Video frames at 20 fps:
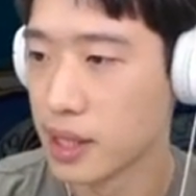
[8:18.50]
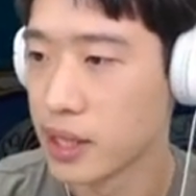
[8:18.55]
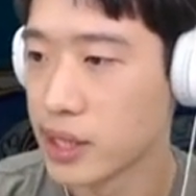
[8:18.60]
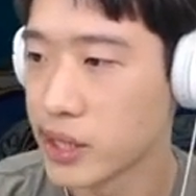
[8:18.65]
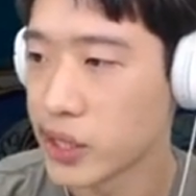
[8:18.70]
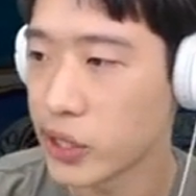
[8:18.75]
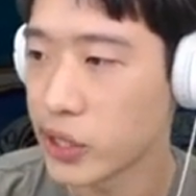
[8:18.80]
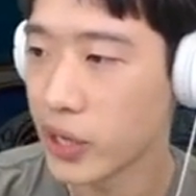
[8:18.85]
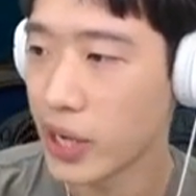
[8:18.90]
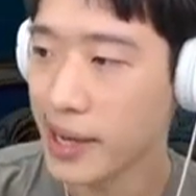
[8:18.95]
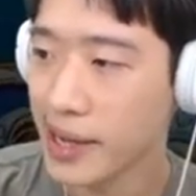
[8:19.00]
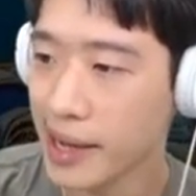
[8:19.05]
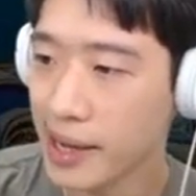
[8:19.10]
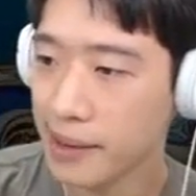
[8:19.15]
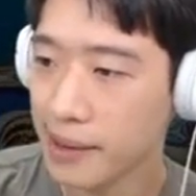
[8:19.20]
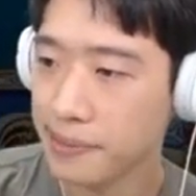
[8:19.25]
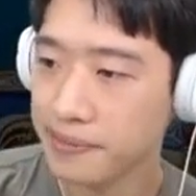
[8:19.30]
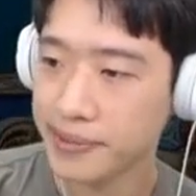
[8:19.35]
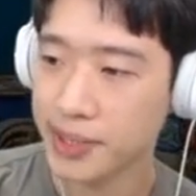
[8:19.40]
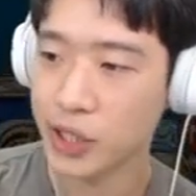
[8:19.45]
So I
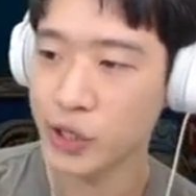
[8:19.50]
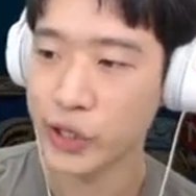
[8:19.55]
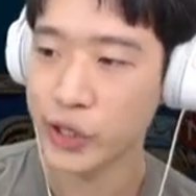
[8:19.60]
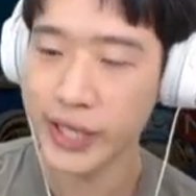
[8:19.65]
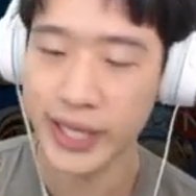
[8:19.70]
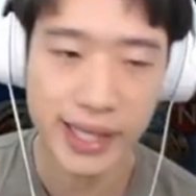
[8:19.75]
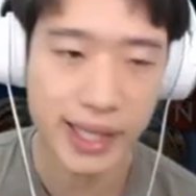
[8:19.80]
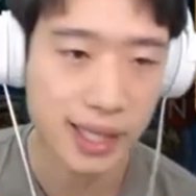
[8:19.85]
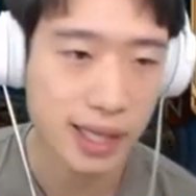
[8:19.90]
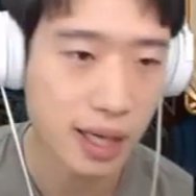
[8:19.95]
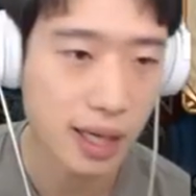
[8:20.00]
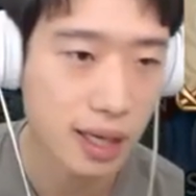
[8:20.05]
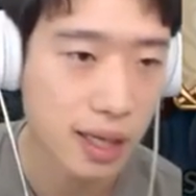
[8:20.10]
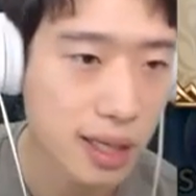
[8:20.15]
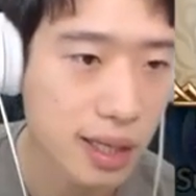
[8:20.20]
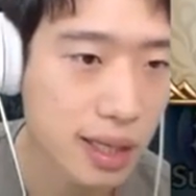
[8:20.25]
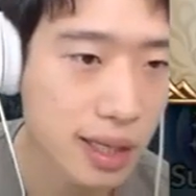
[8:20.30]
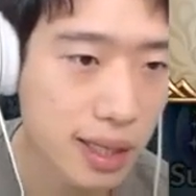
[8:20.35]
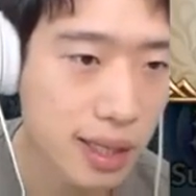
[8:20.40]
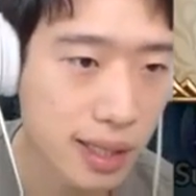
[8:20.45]
have 3
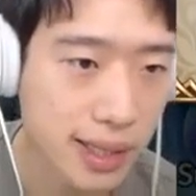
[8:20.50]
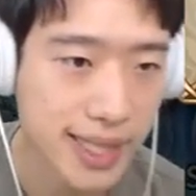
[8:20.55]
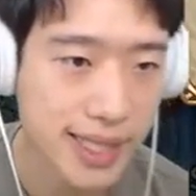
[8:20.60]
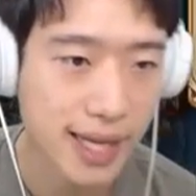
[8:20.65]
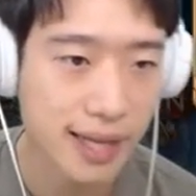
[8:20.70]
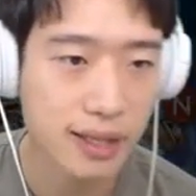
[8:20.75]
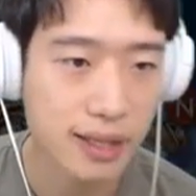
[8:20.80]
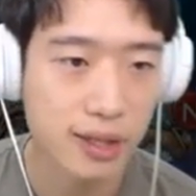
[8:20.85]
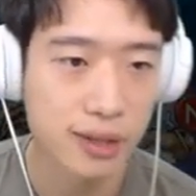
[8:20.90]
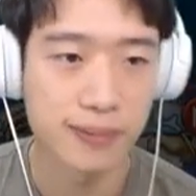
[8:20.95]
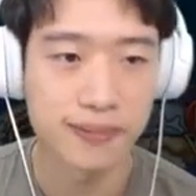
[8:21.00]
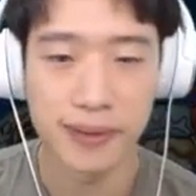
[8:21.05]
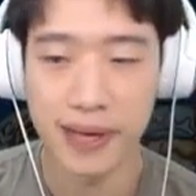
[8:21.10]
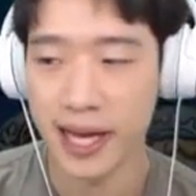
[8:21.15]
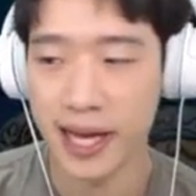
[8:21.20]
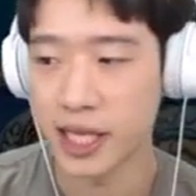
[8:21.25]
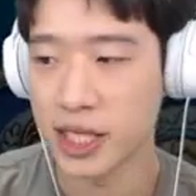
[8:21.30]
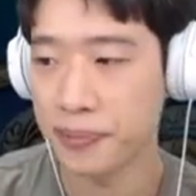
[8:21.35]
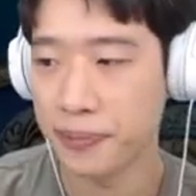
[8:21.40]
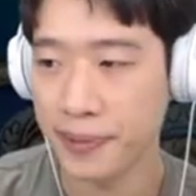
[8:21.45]
set of
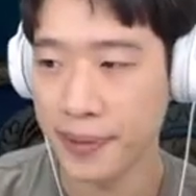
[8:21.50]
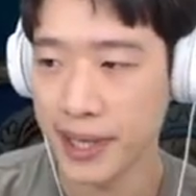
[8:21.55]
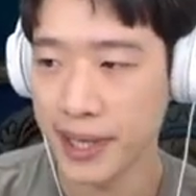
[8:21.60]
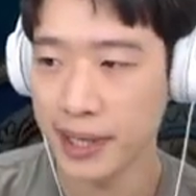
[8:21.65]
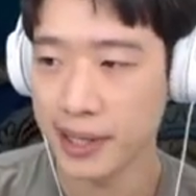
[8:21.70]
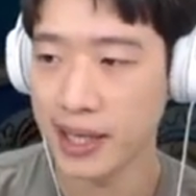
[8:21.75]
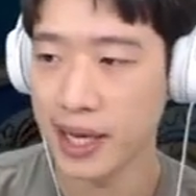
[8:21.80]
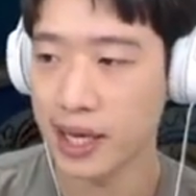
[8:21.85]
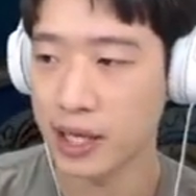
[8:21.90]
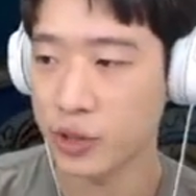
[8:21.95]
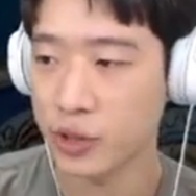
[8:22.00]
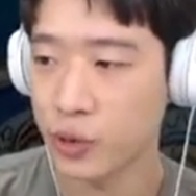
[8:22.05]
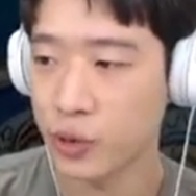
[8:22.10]
HP. That's